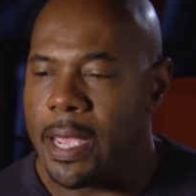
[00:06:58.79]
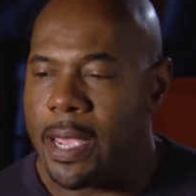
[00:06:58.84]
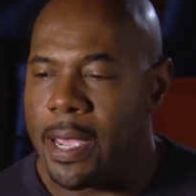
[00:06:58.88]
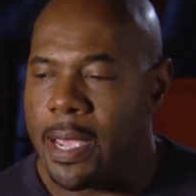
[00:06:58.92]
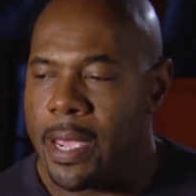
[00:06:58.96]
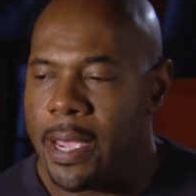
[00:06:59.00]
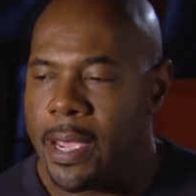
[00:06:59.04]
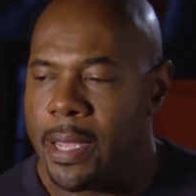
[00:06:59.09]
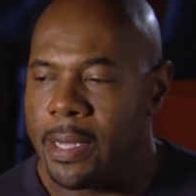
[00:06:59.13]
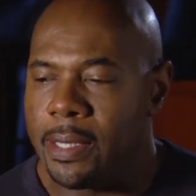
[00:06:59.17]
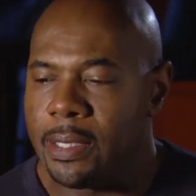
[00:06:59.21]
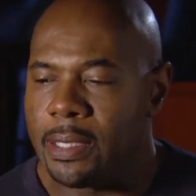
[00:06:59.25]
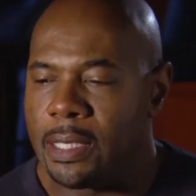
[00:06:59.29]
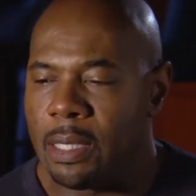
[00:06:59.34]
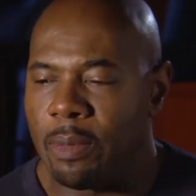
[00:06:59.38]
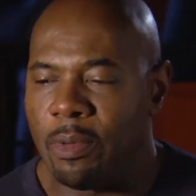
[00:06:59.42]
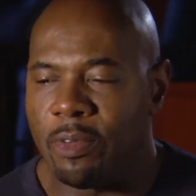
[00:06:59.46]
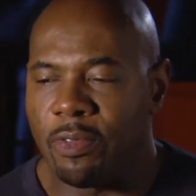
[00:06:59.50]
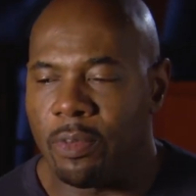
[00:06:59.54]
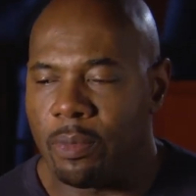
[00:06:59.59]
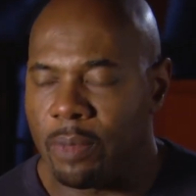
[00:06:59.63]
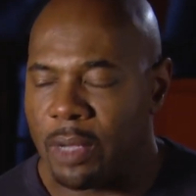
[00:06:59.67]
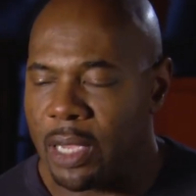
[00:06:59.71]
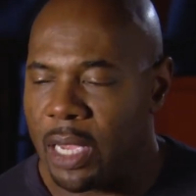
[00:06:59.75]
And some
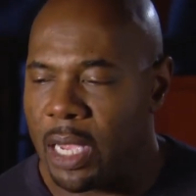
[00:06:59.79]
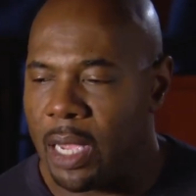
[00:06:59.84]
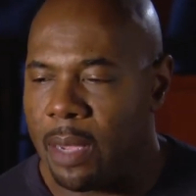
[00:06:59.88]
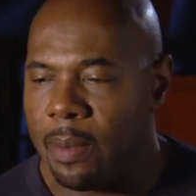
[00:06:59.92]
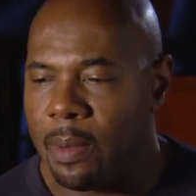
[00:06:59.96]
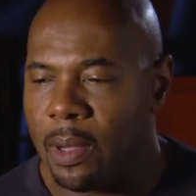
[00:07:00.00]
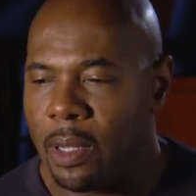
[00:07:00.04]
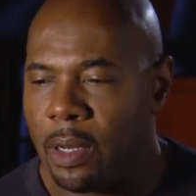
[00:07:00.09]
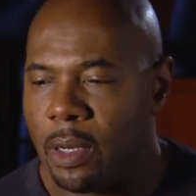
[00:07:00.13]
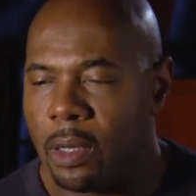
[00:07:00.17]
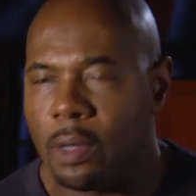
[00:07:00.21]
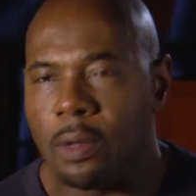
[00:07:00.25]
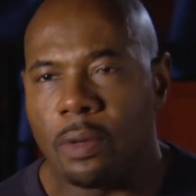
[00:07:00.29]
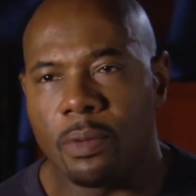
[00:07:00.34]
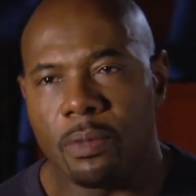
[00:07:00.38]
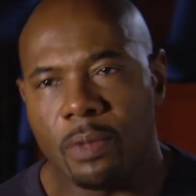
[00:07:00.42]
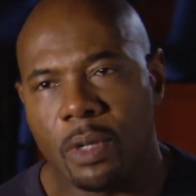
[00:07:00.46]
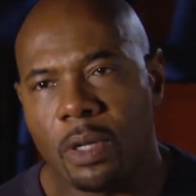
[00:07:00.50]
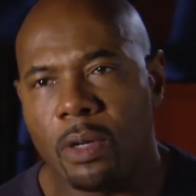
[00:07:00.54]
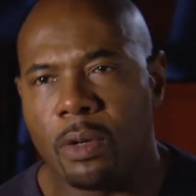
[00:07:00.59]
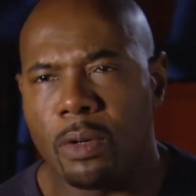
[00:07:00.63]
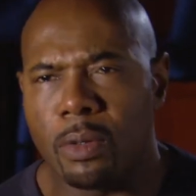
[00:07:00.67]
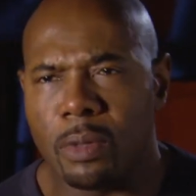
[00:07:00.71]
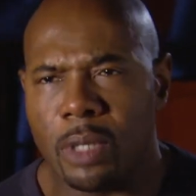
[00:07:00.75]
of them came in and they're,
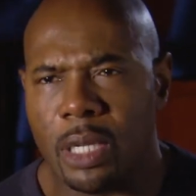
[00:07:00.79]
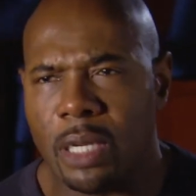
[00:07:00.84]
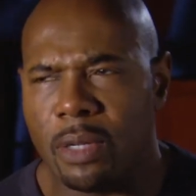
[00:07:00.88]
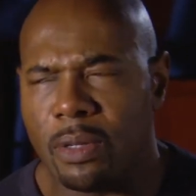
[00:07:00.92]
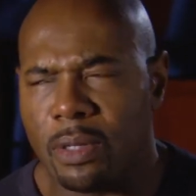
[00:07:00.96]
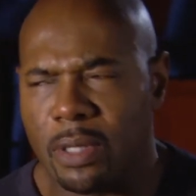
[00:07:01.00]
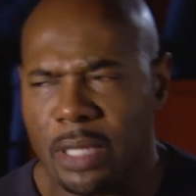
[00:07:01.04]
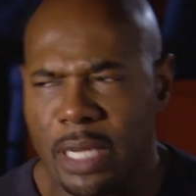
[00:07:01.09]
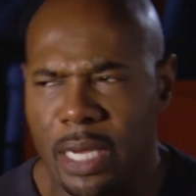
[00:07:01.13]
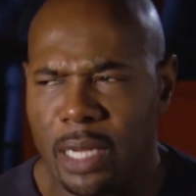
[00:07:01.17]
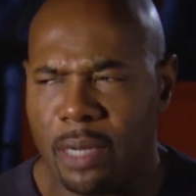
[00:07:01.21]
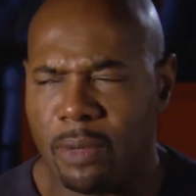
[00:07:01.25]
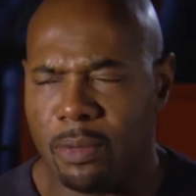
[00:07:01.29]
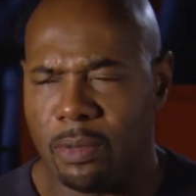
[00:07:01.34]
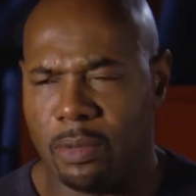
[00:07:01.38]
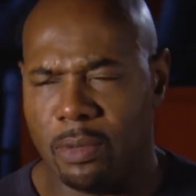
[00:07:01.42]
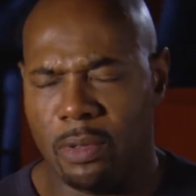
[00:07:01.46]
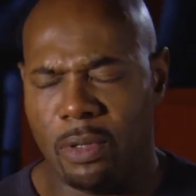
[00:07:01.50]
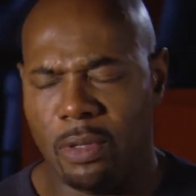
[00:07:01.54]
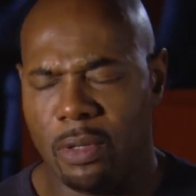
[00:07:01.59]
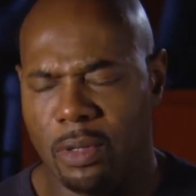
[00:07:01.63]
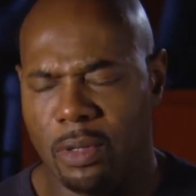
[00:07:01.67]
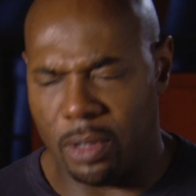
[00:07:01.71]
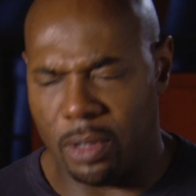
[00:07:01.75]
they're, they kind of
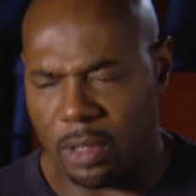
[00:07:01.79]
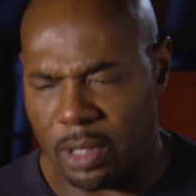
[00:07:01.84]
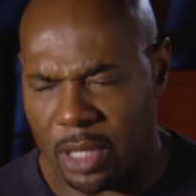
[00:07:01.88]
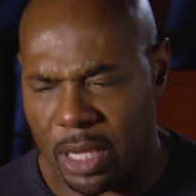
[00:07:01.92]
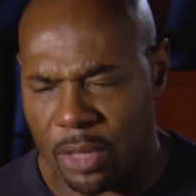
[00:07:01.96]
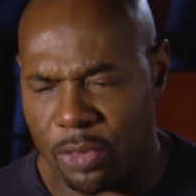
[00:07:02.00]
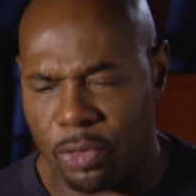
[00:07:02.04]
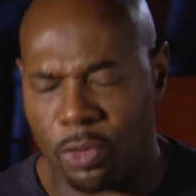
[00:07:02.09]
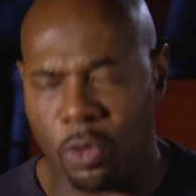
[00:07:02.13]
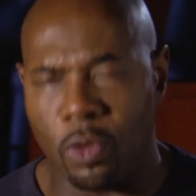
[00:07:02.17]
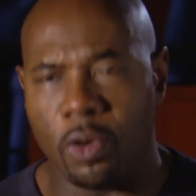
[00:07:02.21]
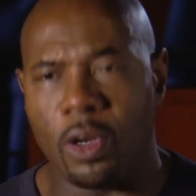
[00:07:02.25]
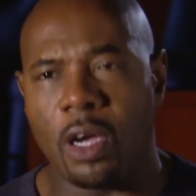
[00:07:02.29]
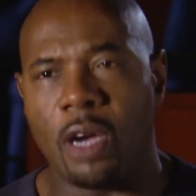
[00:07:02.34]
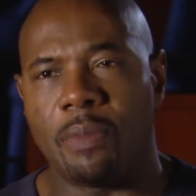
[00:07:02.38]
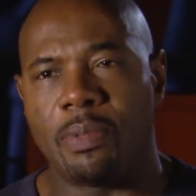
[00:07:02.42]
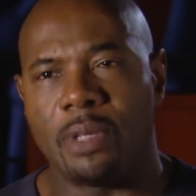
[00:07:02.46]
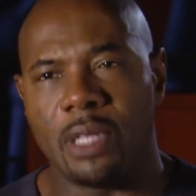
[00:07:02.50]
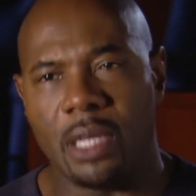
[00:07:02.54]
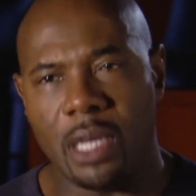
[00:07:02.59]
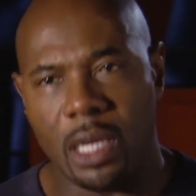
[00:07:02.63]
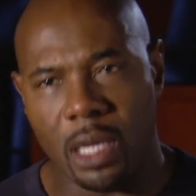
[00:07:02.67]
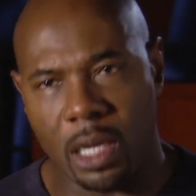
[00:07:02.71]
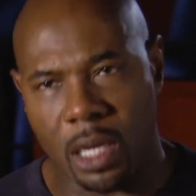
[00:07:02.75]
got thrown off,
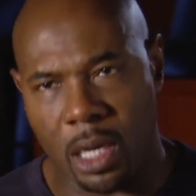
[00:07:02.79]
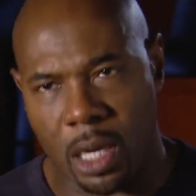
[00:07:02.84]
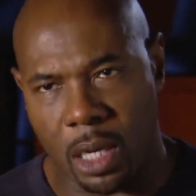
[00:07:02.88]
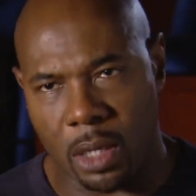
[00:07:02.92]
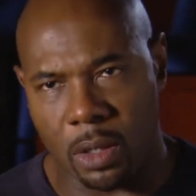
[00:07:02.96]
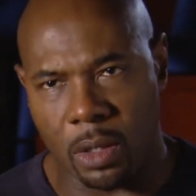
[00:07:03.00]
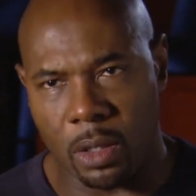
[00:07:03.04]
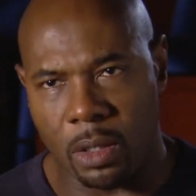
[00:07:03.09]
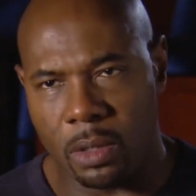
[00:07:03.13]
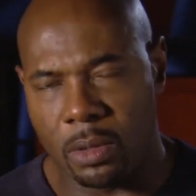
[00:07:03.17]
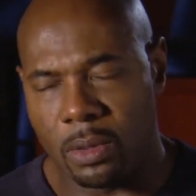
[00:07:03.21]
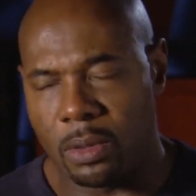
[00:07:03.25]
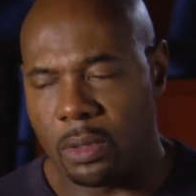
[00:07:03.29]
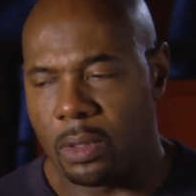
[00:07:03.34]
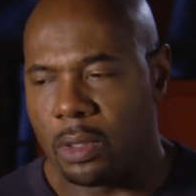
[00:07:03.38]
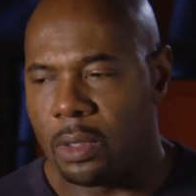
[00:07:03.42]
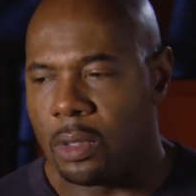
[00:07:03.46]
but then they caught on.